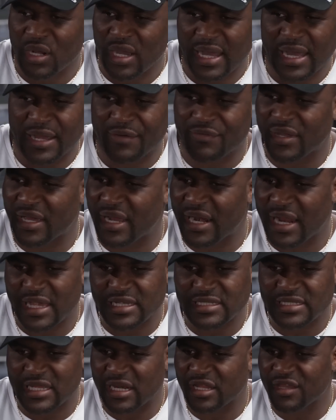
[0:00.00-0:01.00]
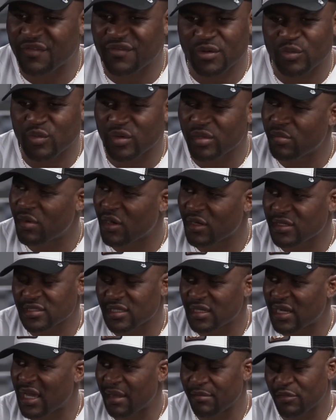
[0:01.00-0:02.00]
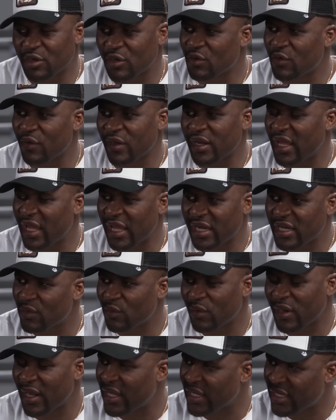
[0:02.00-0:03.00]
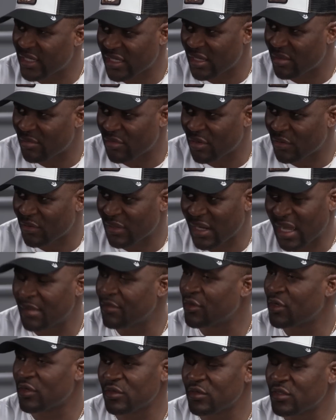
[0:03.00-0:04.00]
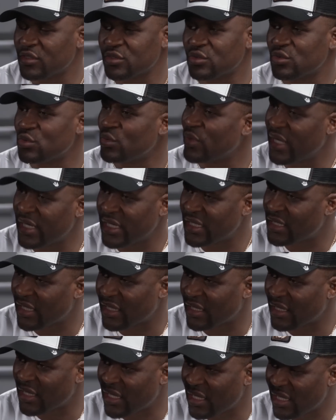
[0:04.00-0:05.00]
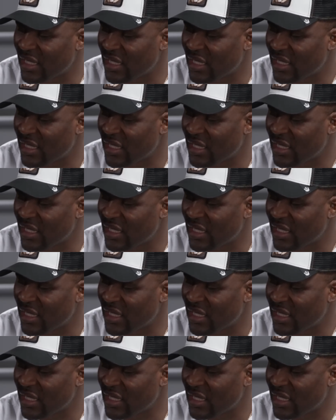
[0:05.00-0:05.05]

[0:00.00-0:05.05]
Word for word: I realized that even with boxing, I'm not going anywhere in Cameroon. I'm not going to do anything.